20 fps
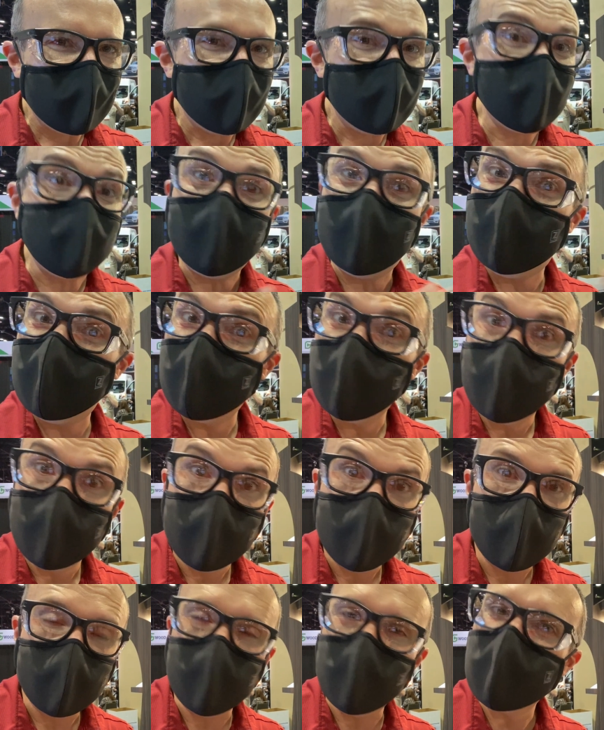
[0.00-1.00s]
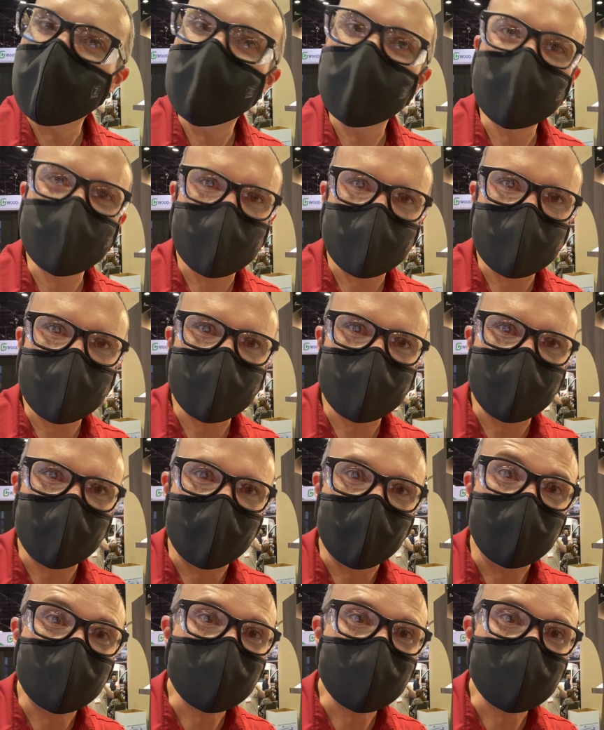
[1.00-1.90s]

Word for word: then what good does it do?